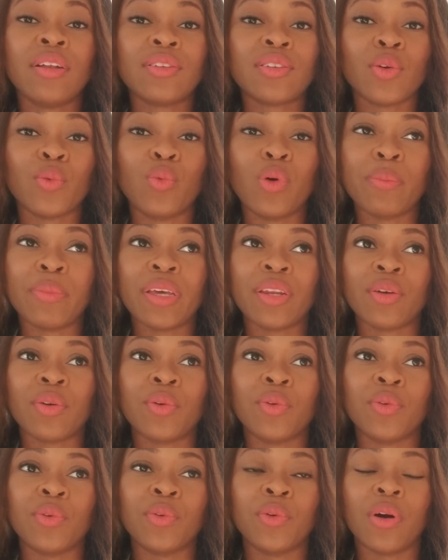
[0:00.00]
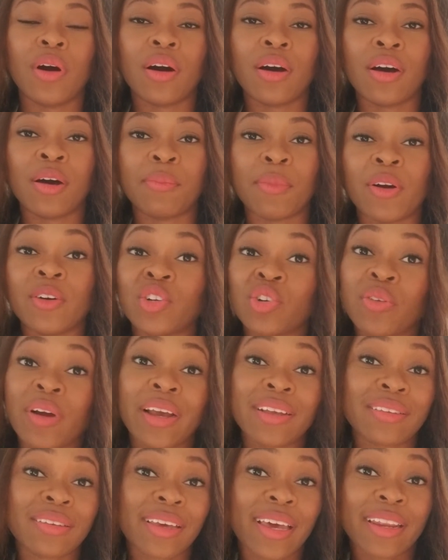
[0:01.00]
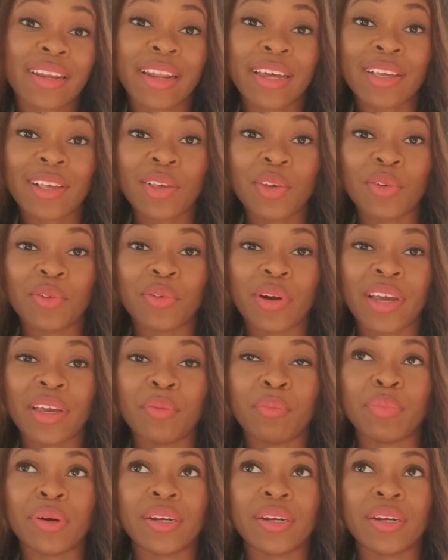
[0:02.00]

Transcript: to women who are trying to get like you, right?